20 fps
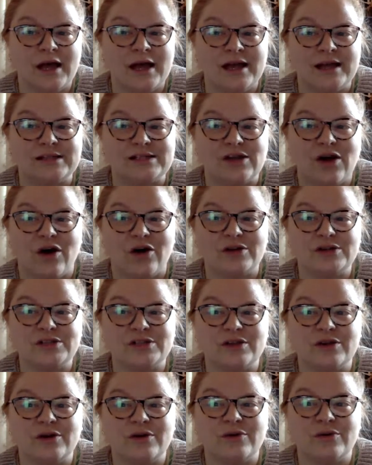It's
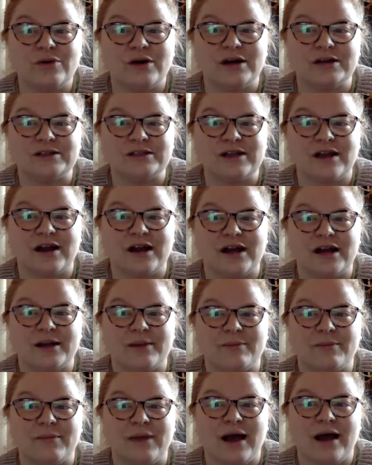also a
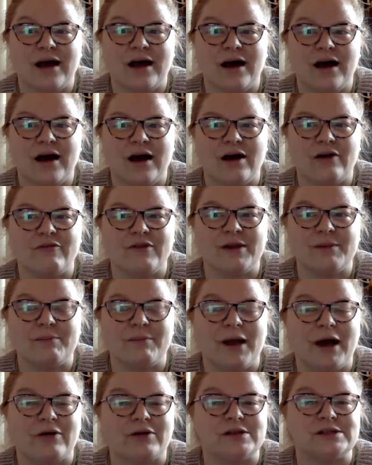time of
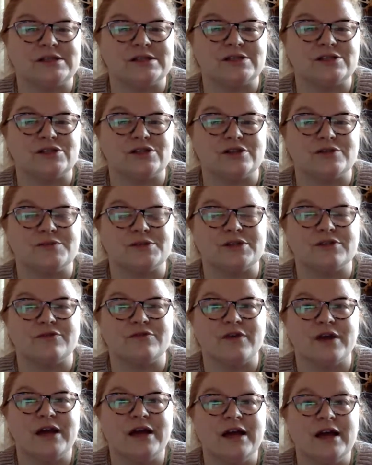imbalance in terms of
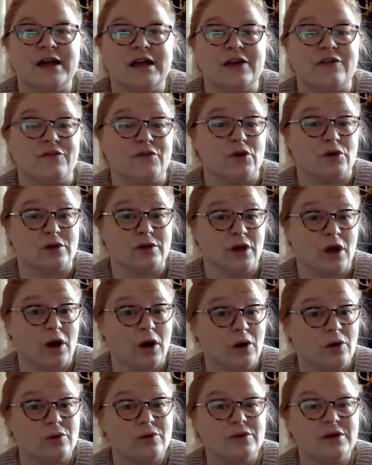if you're
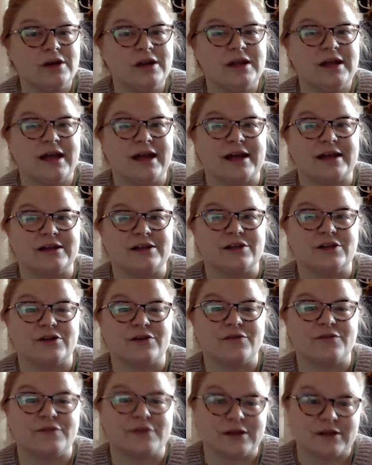alone and you're
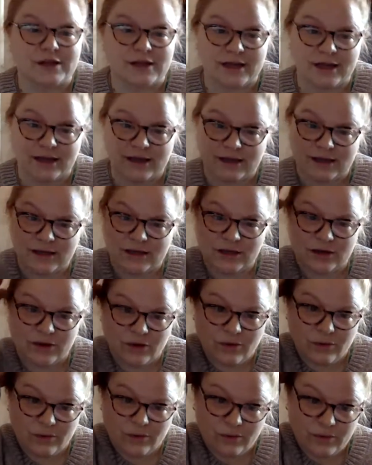feeling,
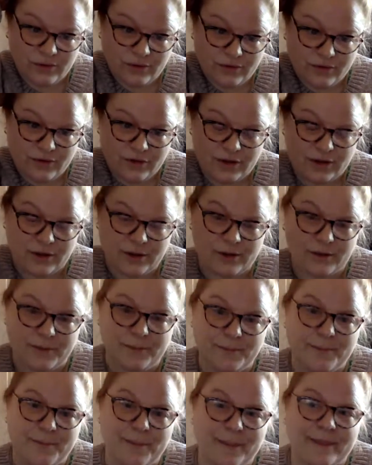the
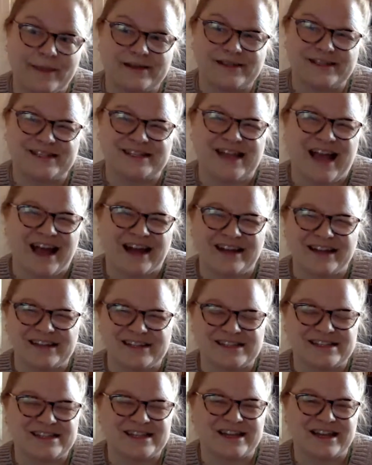
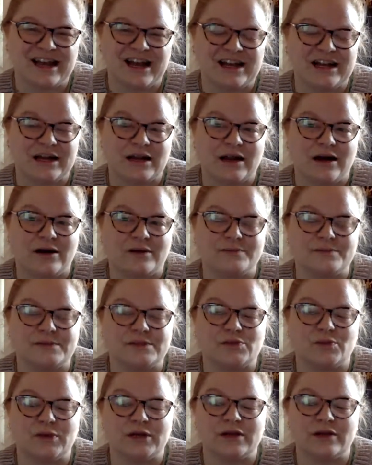sadness that kind of
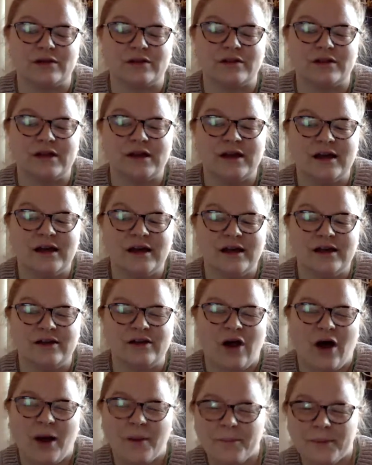comes with
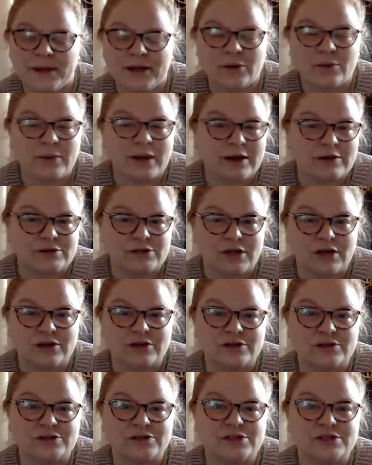not being around
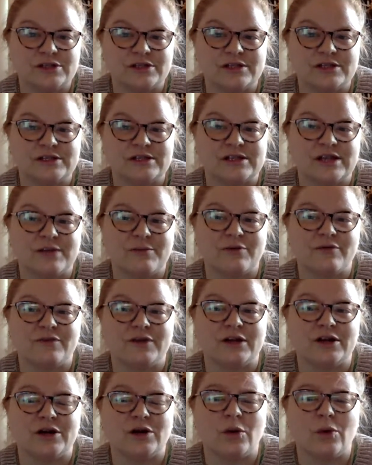others in this time of
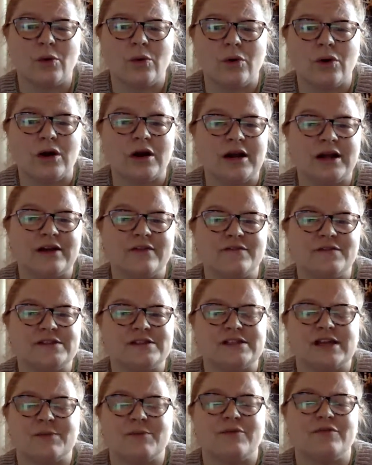year, or if this
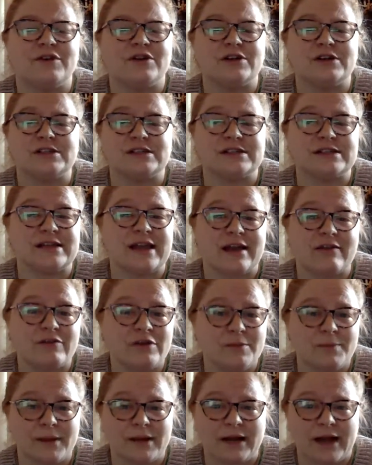time of year has never
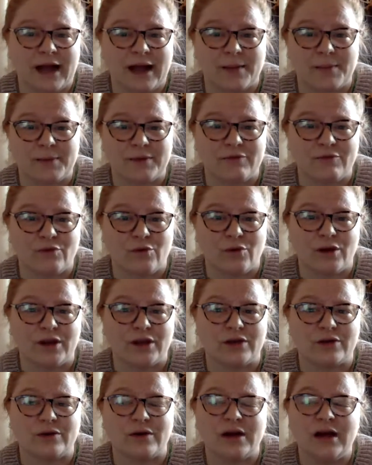been happy for
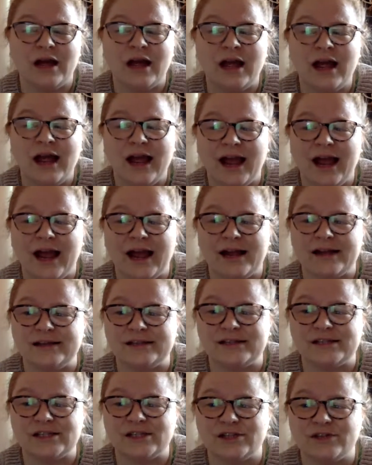you
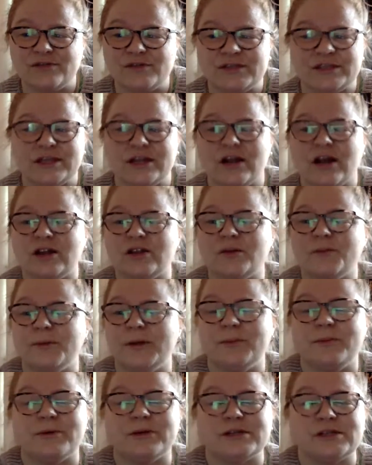and you've seen other
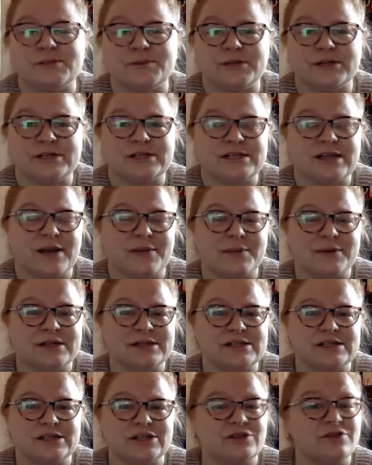people experience
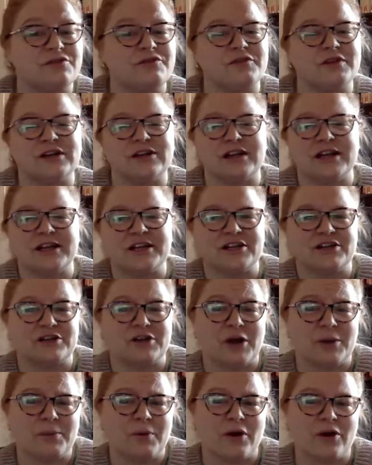happiness and you feel like you're
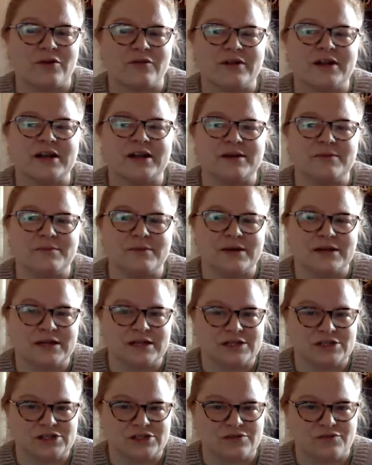not part of it, it can be an
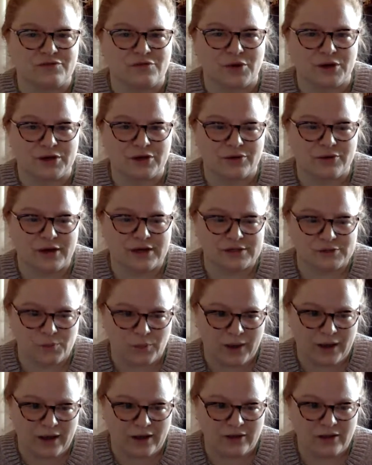issue for you as
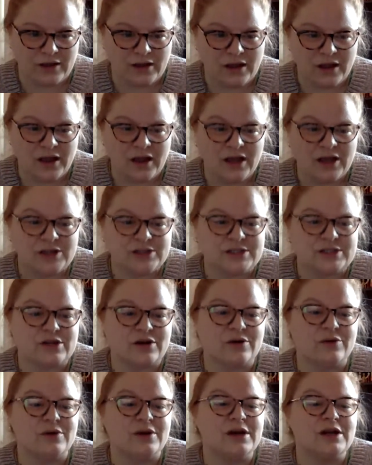well.
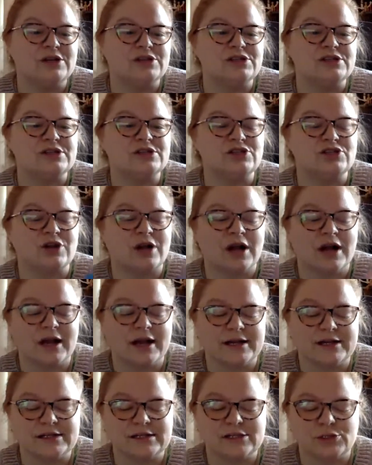So she's
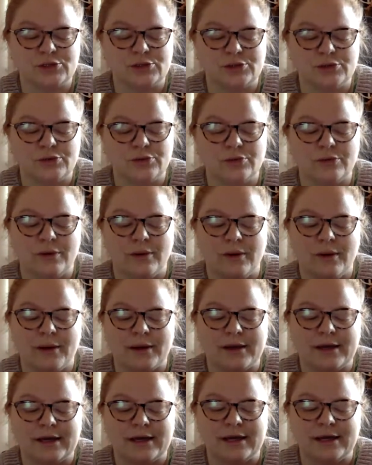trying to
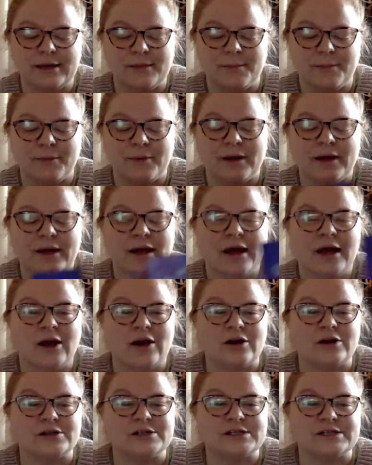keep
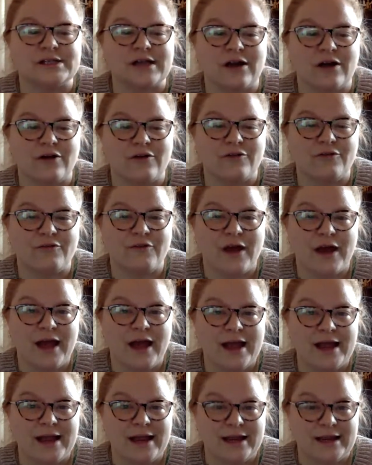herself
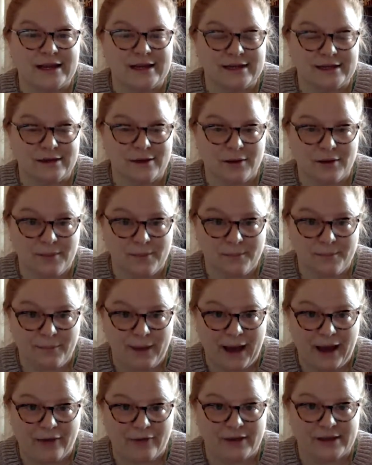in
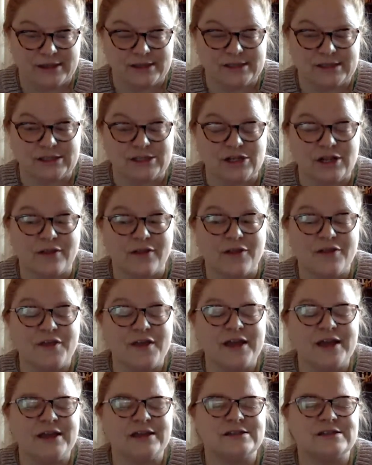balance. The
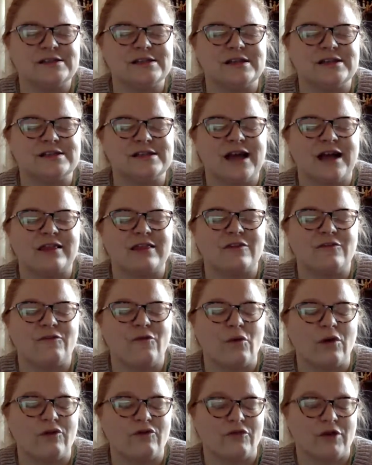thing is, it's at the
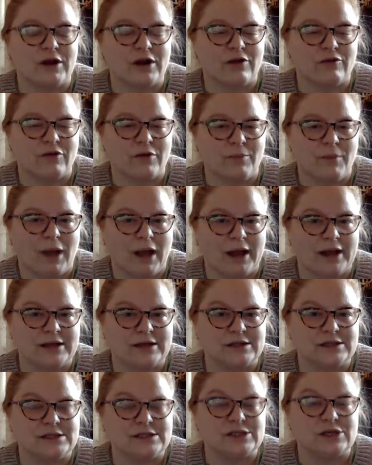forefront of her mind.
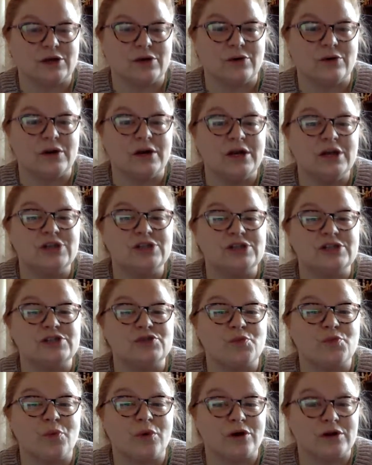So she's
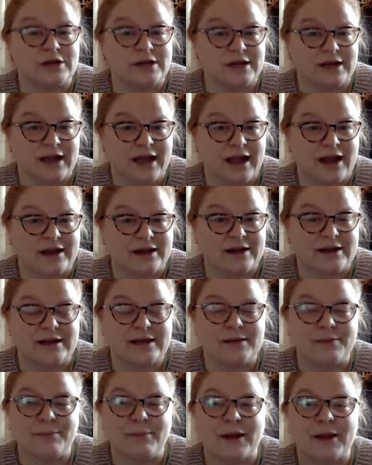working at it.
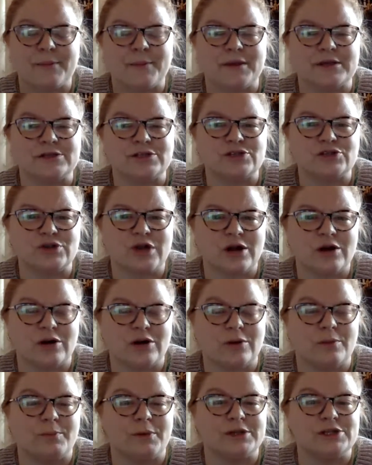It might be a
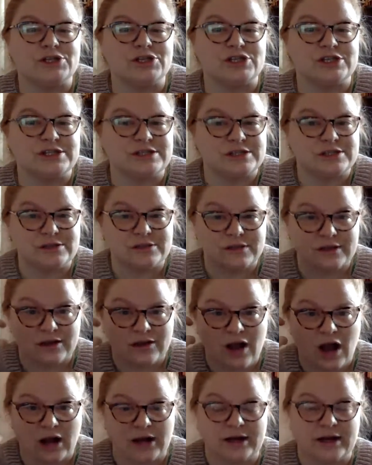struggle, but she's
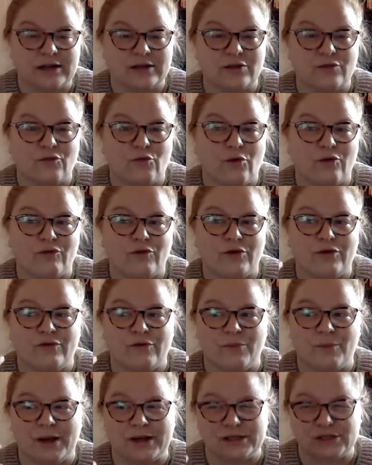got it at the forefront of her
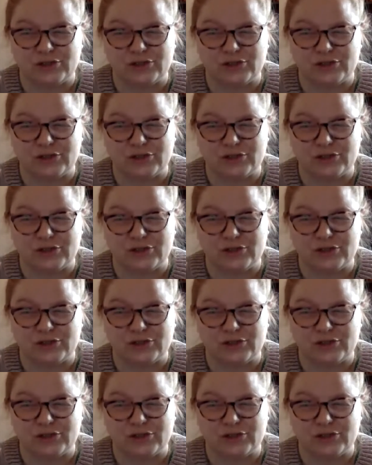mind.